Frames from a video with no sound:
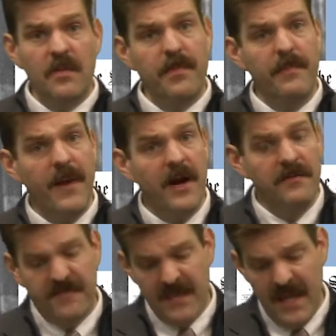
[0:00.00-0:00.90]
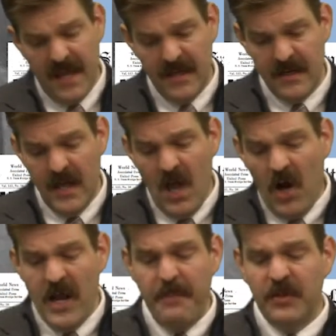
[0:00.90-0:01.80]
prepared for the end.
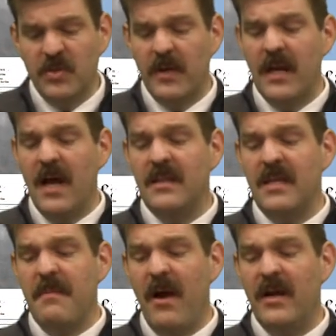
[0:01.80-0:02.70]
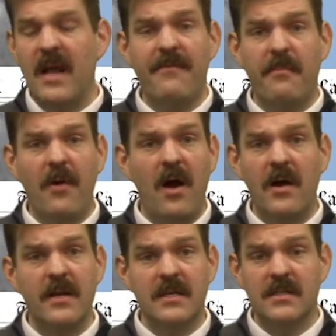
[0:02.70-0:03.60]
On April 29th, he married Eva
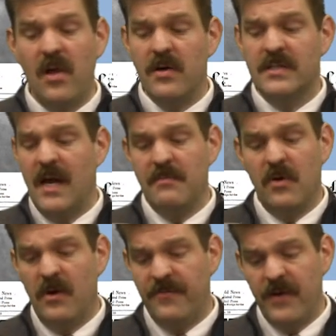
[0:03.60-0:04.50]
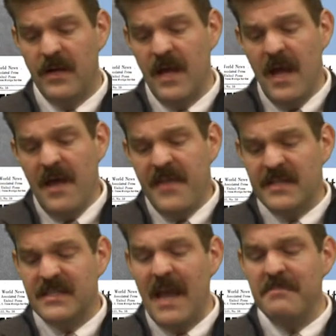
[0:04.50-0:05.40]
Braun, his longtime girlfriend.
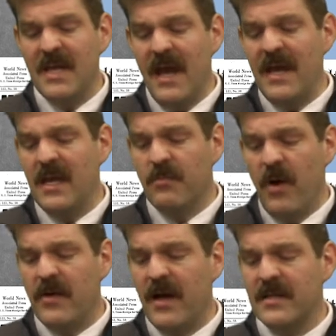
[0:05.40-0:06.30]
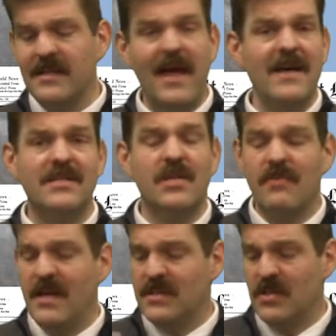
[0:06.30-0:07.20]
That same day, he wrote out his last
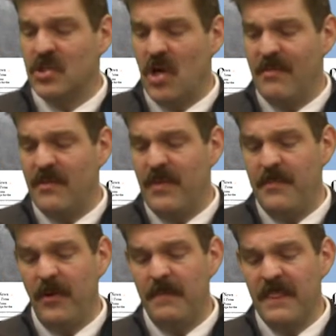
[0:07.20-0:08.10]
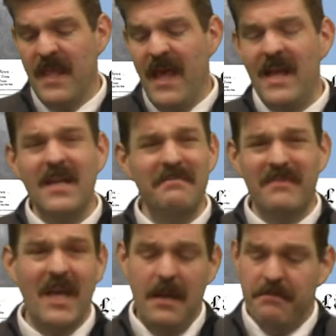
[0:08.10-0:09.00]
address to the German people. In it,
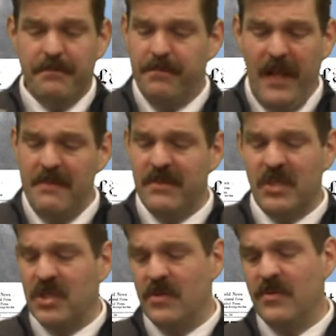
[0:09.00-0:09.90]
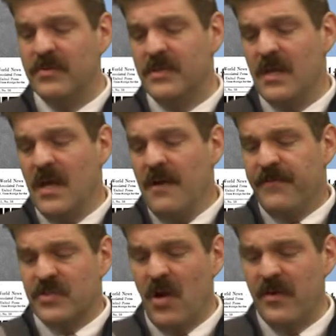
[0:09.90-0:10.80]
he blamed the Jews
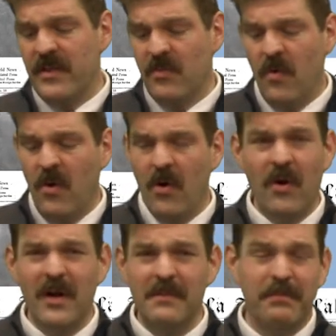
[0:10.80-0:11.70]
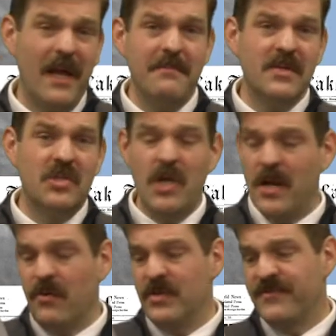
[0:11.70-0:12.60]
for starting the war and blamed his
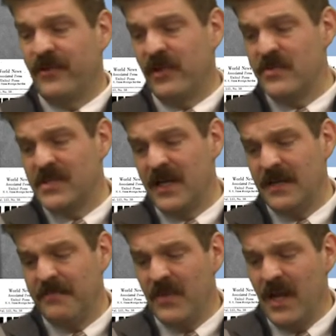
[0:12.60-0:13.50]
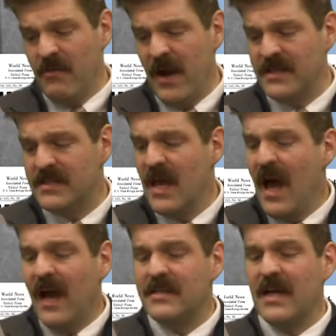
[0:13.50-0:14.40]
generals for losing it. He writes,
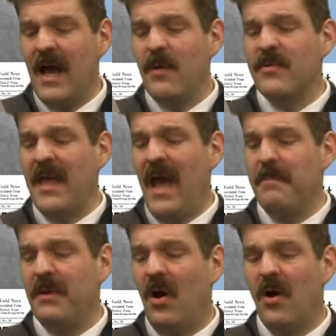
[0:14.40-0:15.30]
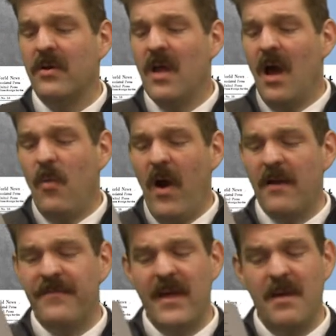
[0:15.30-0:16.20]
"I die with a happy heart, aware
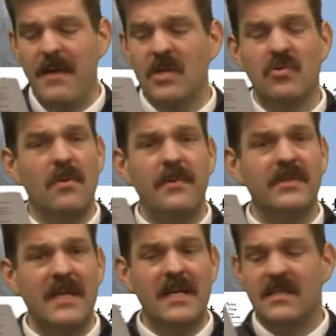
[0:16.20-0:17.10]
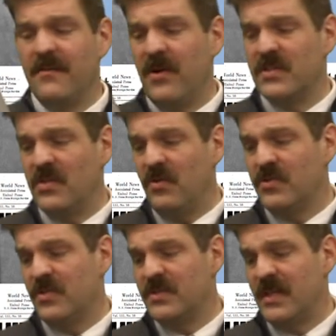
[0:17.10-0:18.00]
of the immeasurable deeds of our
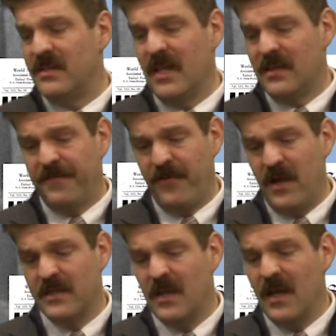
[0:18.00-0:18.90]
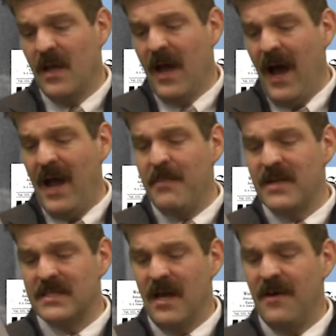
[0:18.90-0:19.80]
soldiers at the front. I
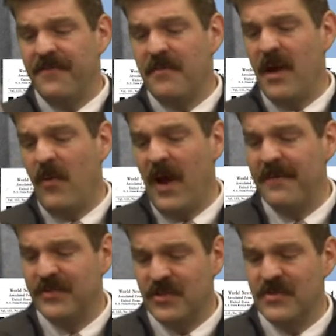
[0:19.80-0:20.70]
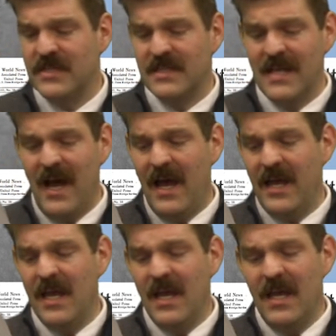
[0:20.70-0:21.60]
myself and my wife choose to
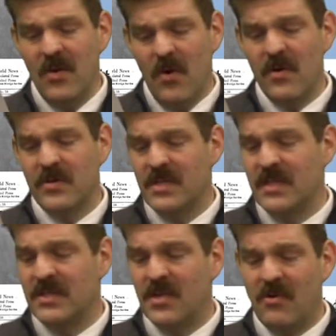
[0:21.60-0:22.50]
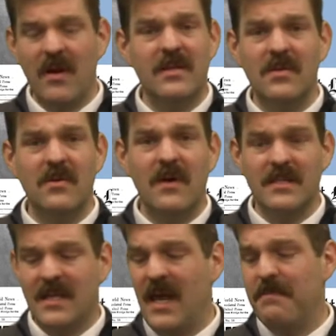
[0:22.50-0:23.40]
die in order to
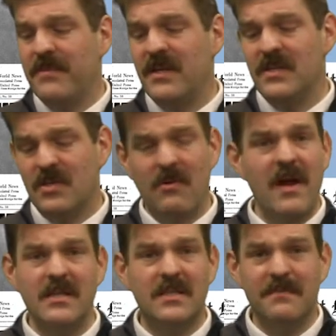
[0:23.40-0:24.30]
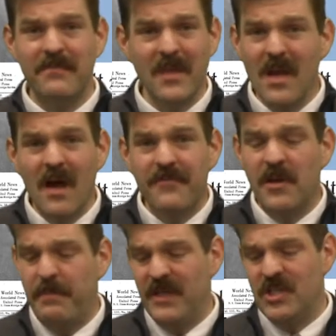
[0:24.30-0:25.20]
escape the disgrace of
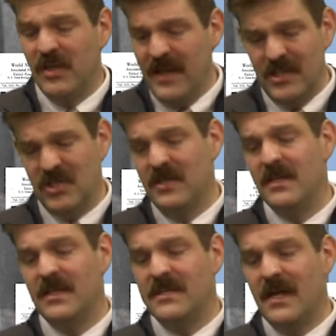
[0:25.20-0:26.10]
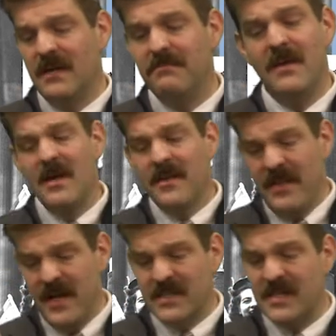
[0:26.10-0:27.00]
capitulation," he said.
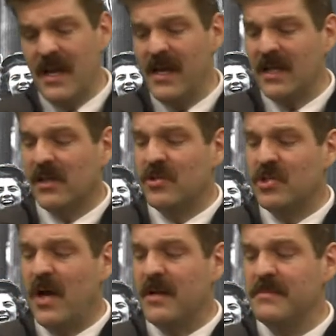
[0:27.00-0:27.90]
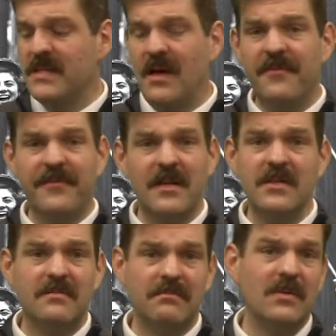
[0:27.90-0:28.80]
The next day, Hitler shot himself and
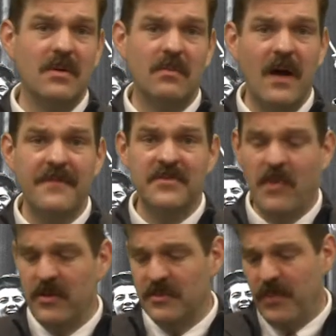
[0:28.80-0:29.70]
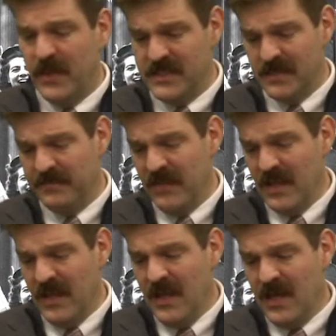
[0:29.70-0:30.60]
his new wife swallowed poison.
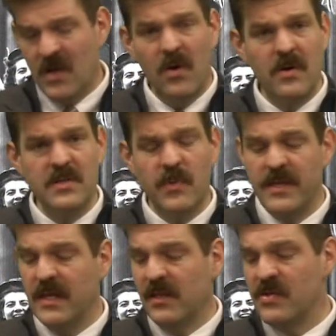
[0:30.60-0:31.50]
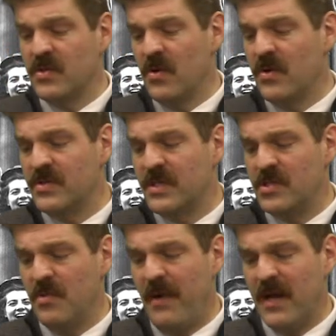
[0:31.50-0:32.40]
In accordance with Hitler's orders, the
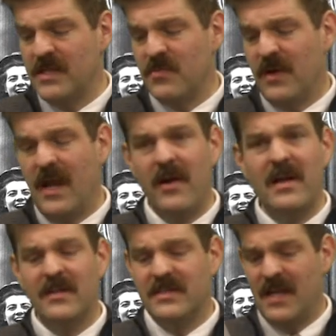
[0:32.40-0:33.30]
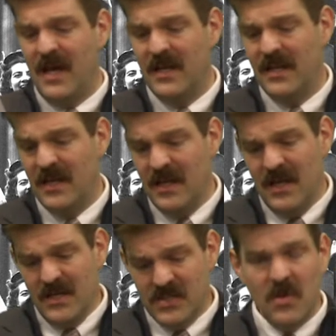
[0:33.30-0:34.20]
2 bodies were carried outside,
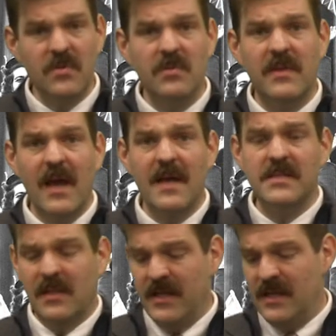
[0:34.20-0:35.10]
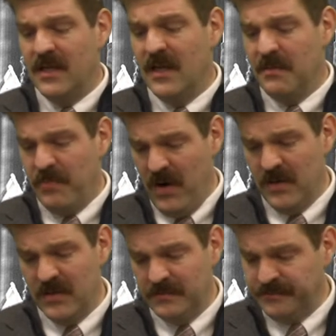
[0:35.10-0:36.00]
soaked with gasoline, and burned.